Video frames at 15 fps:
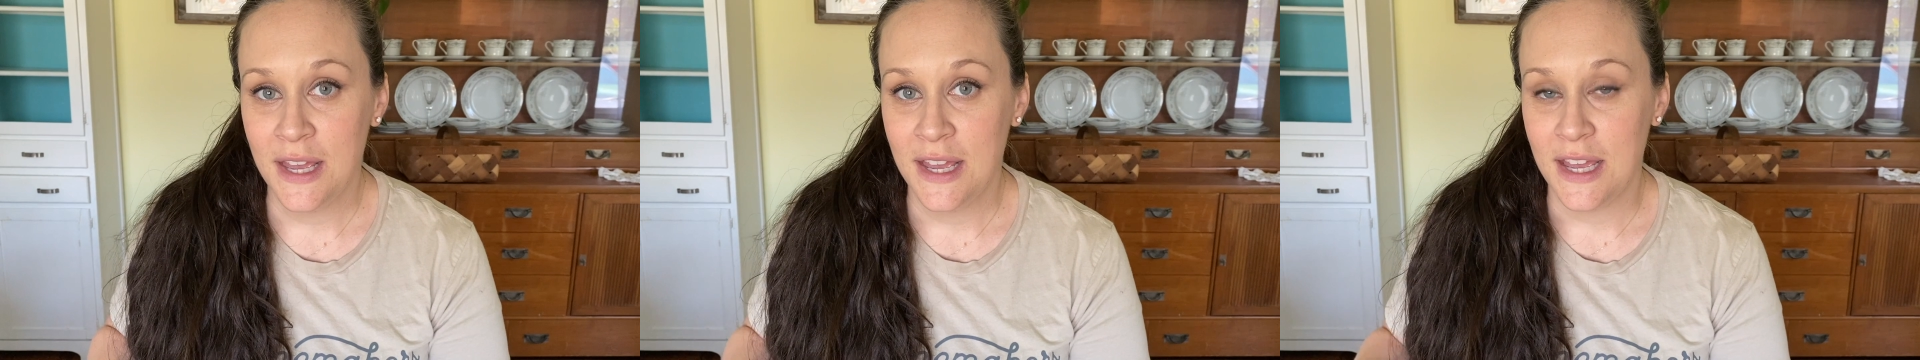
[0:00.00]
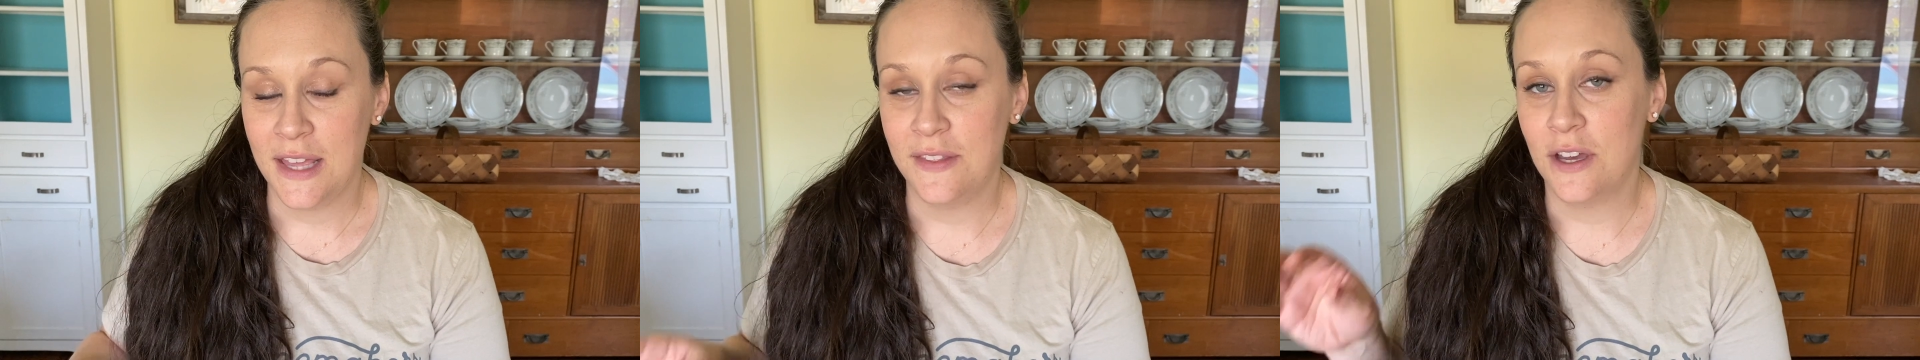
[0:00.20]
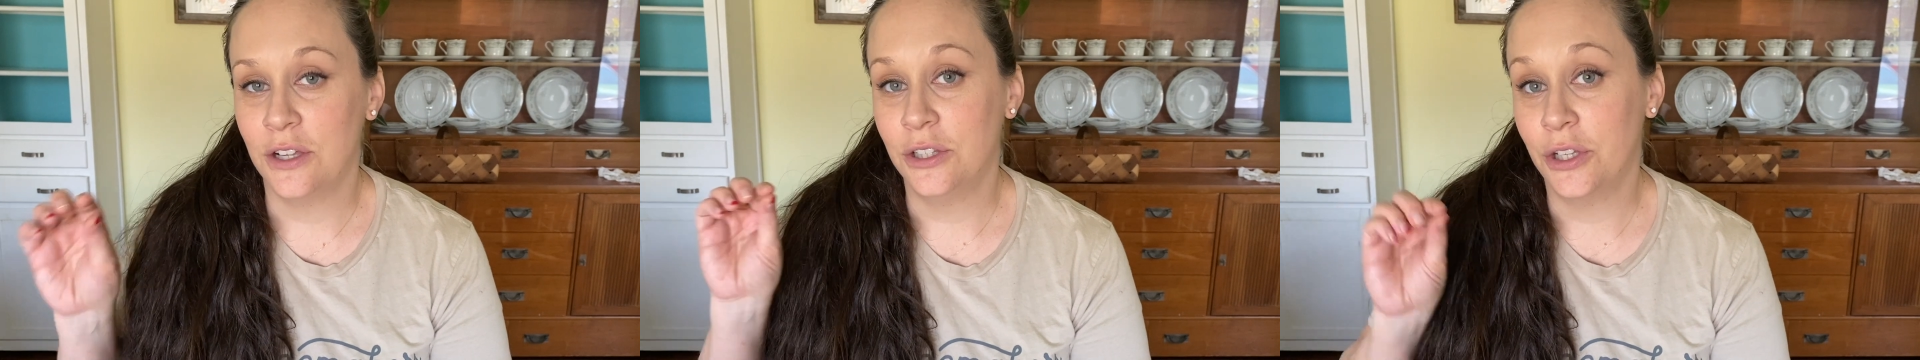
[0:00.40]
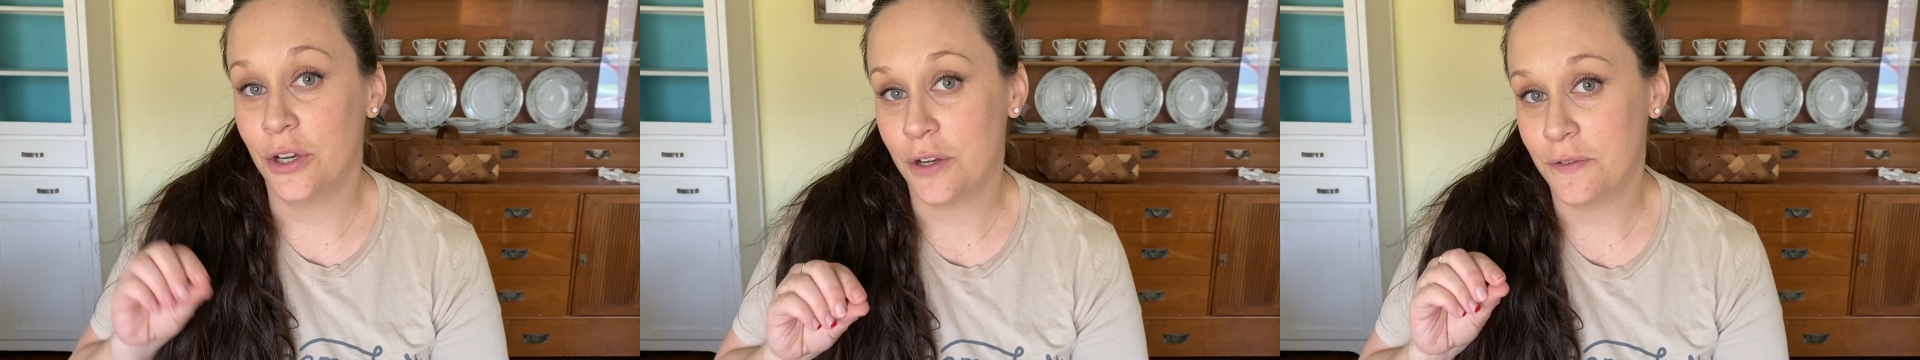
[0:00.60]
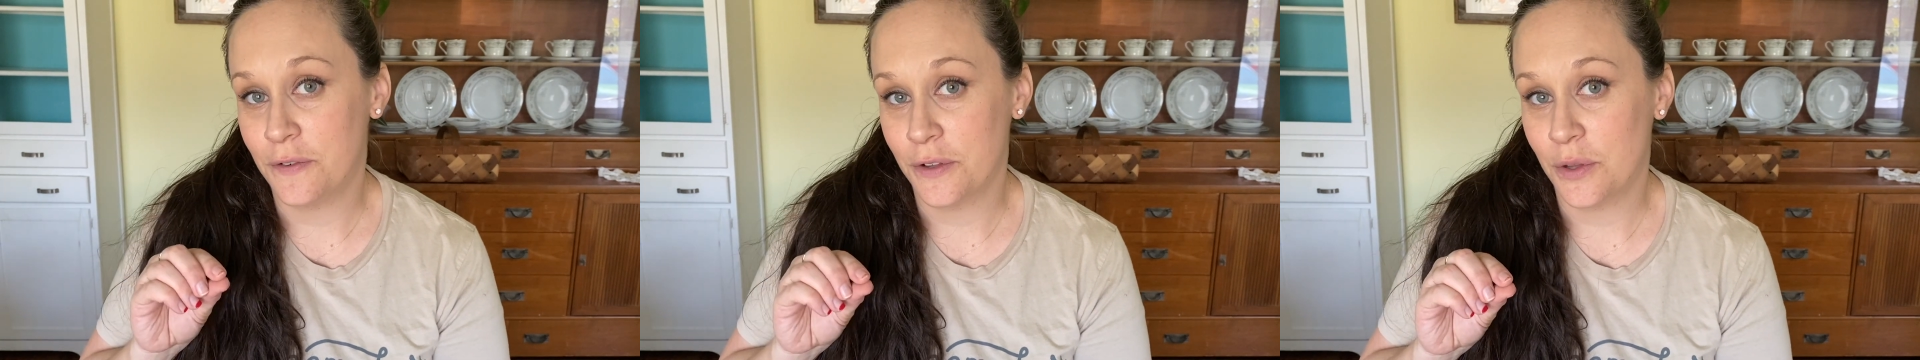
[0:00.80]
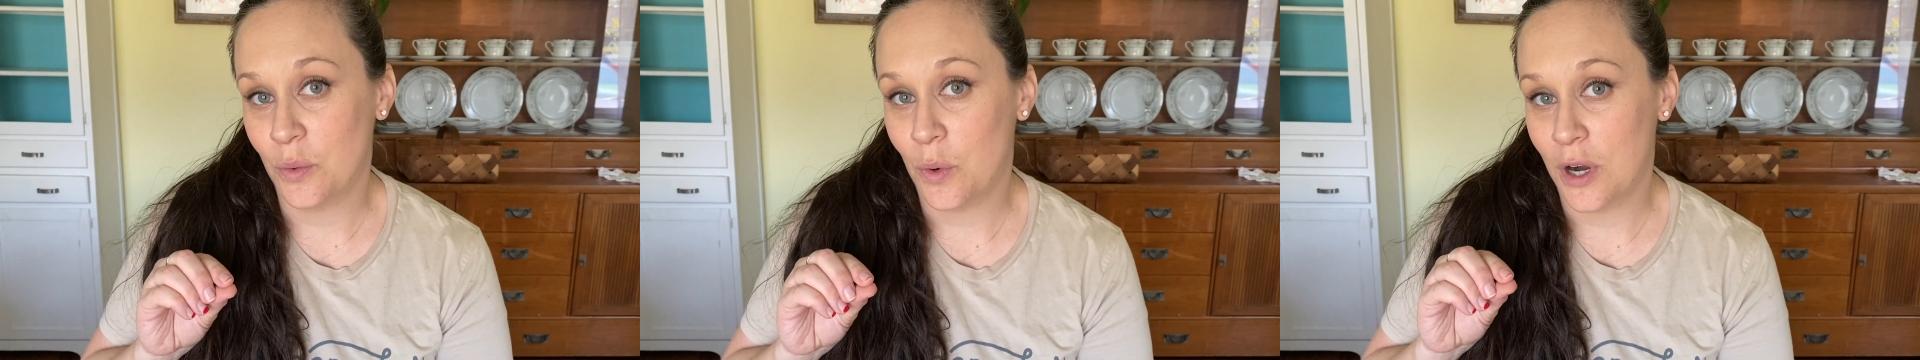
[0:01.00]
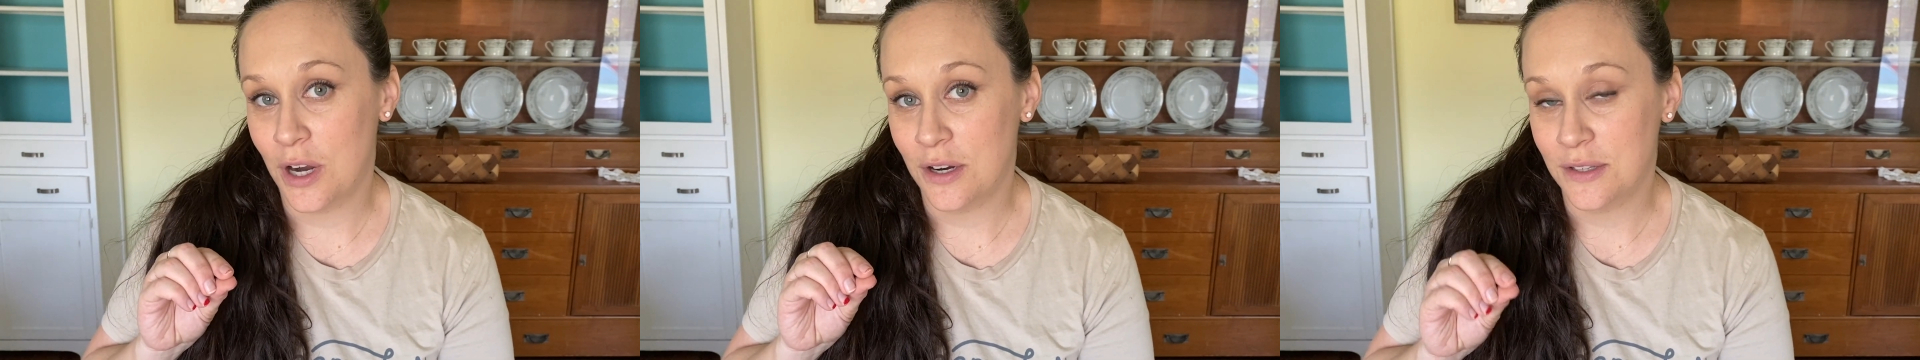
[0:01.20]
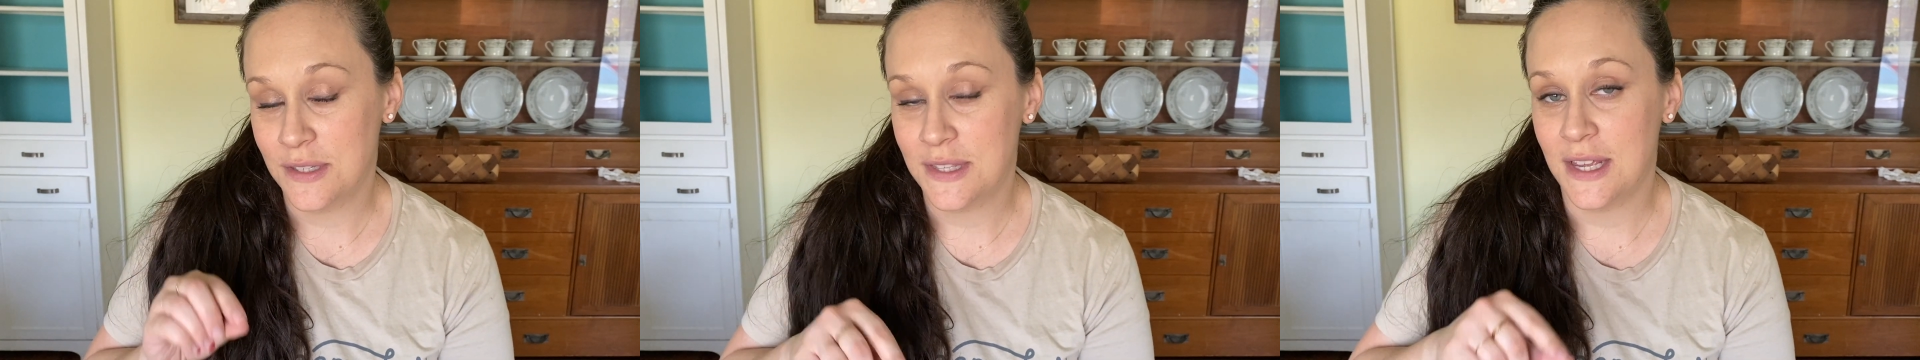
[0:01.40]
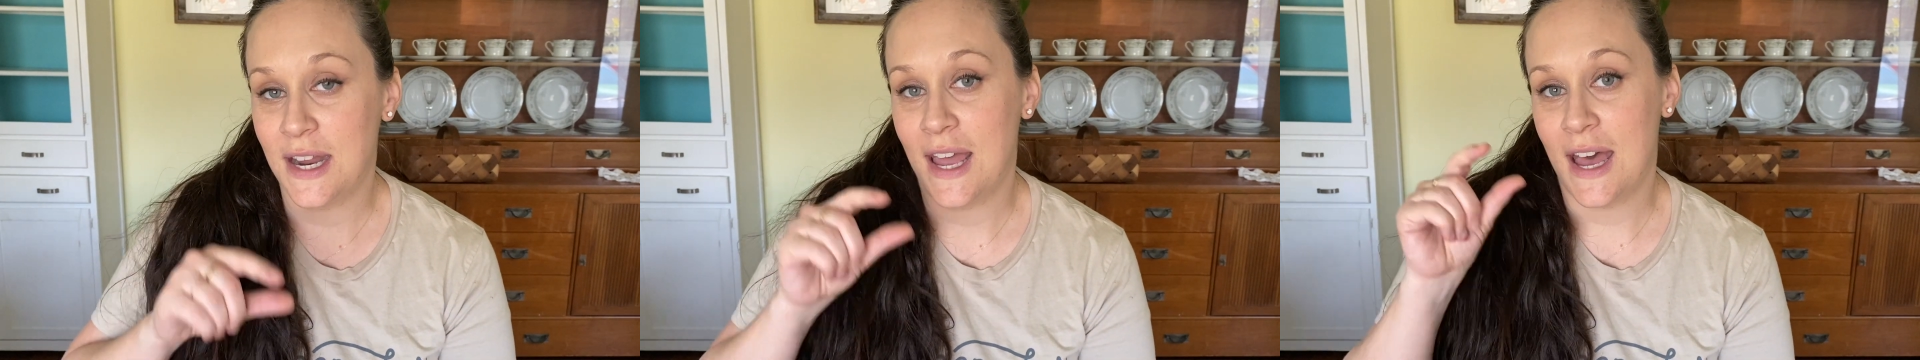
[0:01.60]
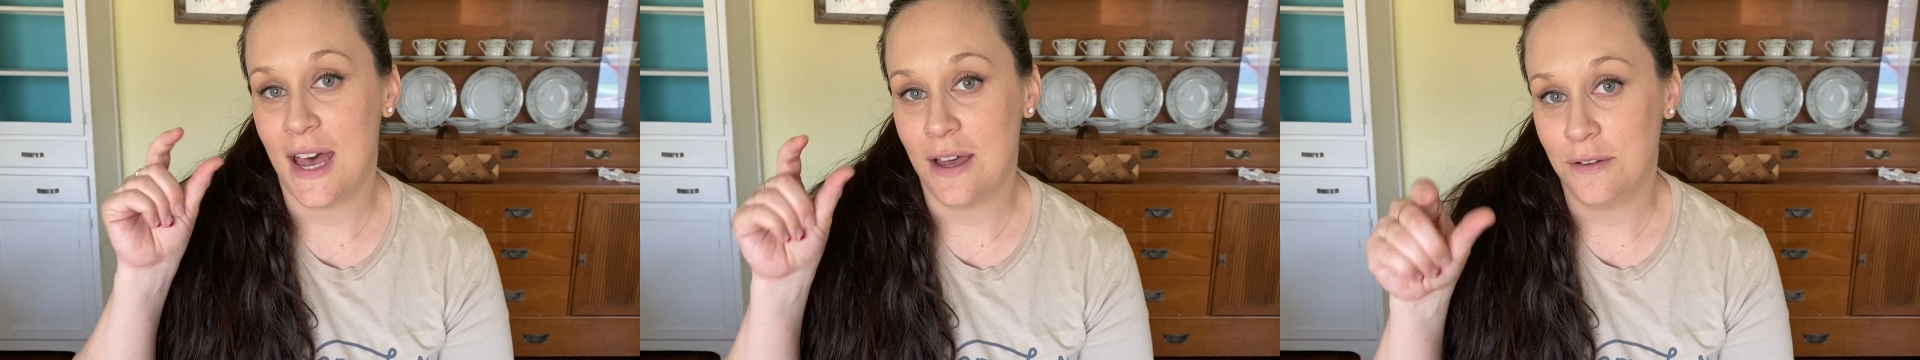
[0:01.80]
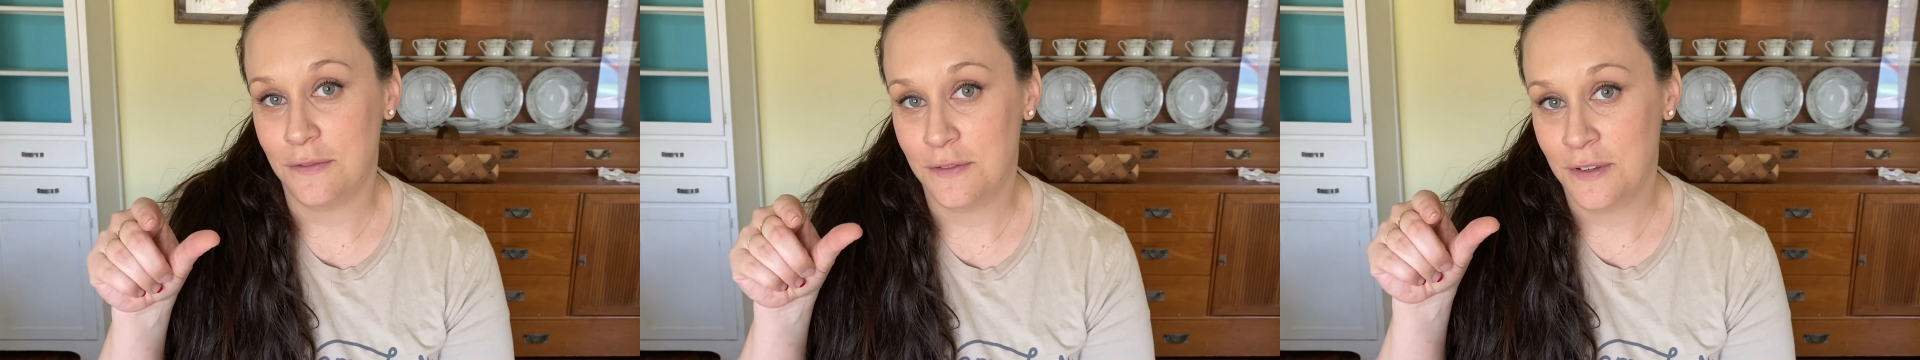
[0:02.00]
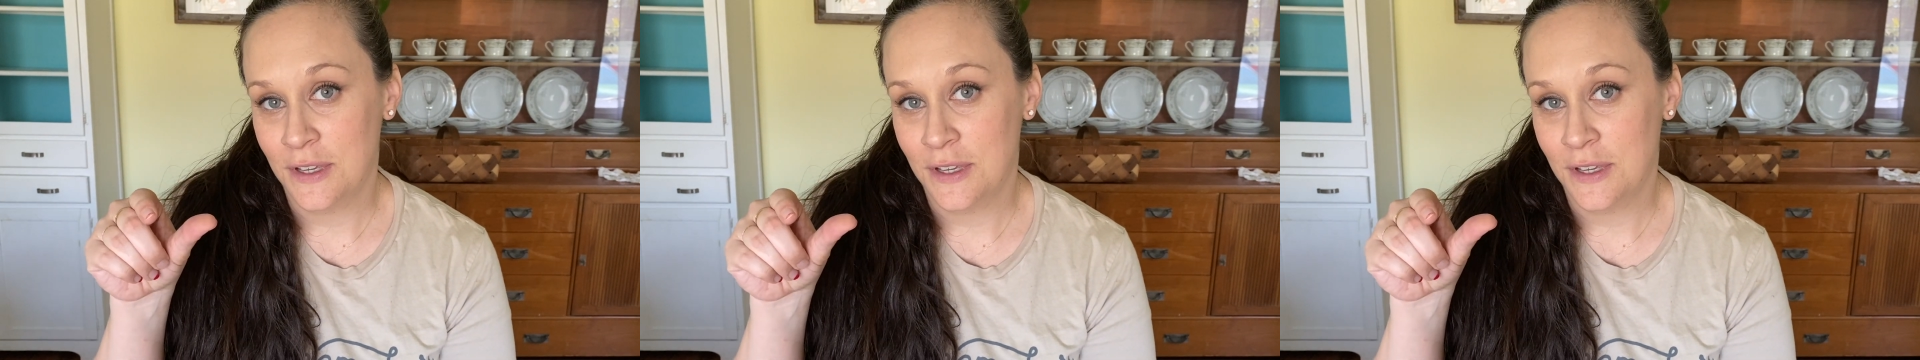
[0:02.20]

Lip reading: and they'll look for the words that have,